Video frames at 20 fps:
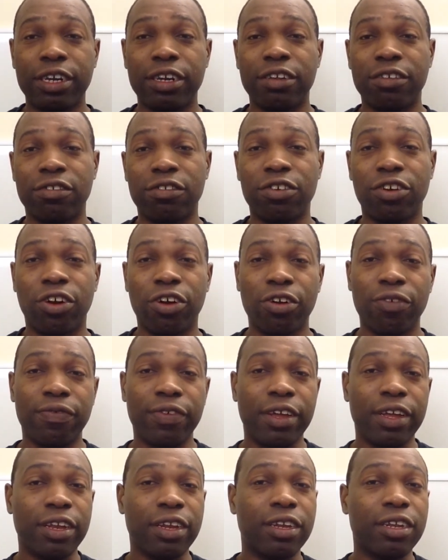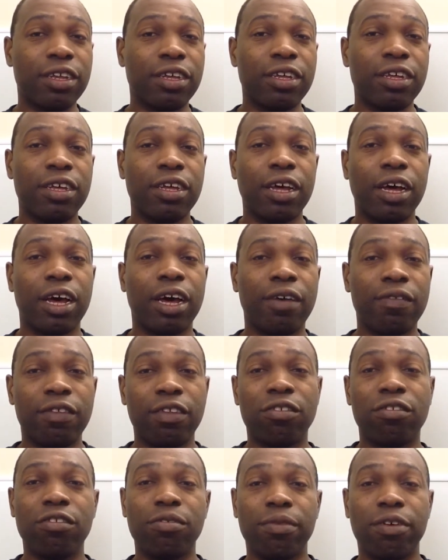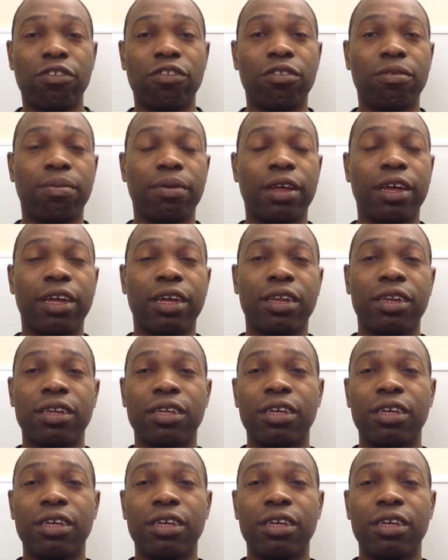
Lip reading: this curving of the two-dimensional plane,